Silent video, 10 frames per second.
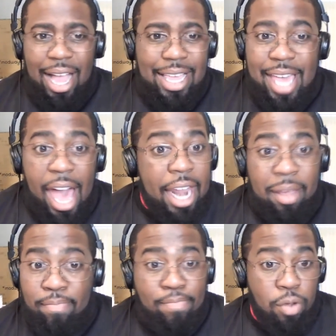
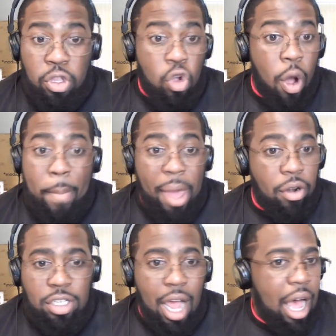gotta do a better
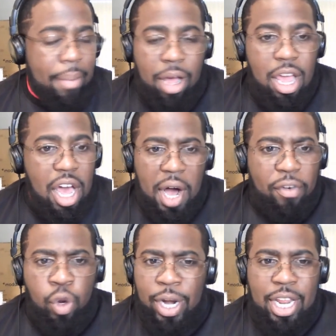job of
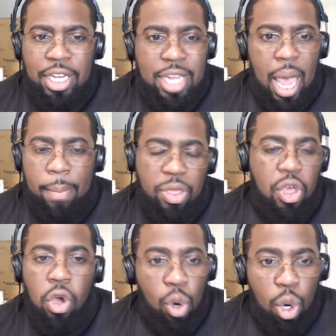creating depth
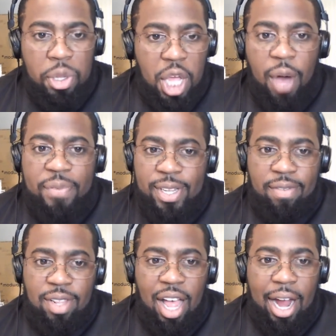on the offensive
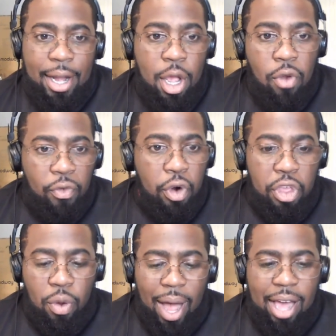line for the
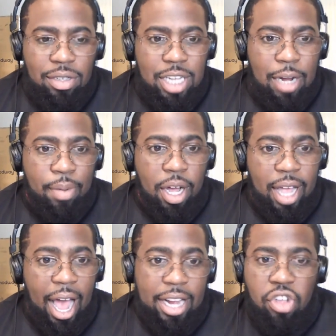Ohio State
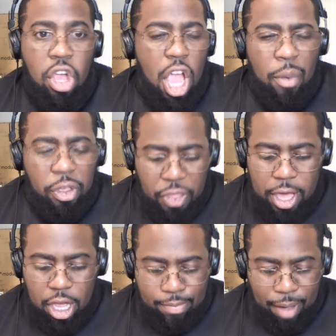Buckeyes. And we
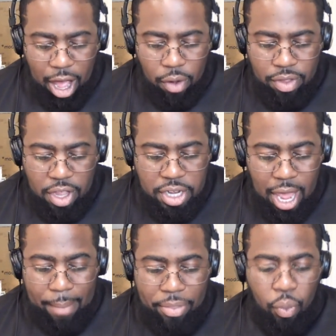think about the
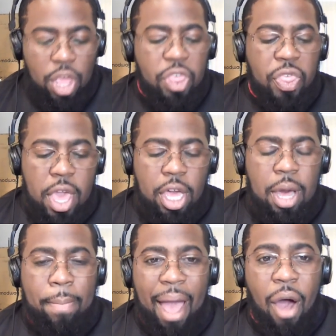depth. We think
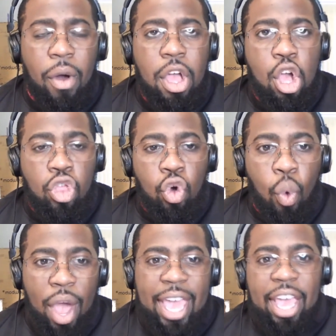about the
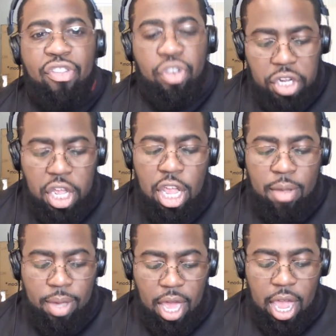ways the
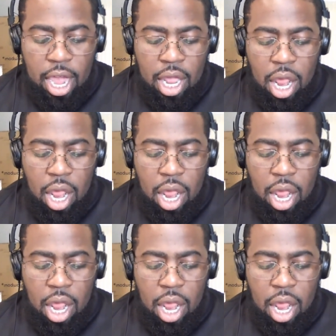team can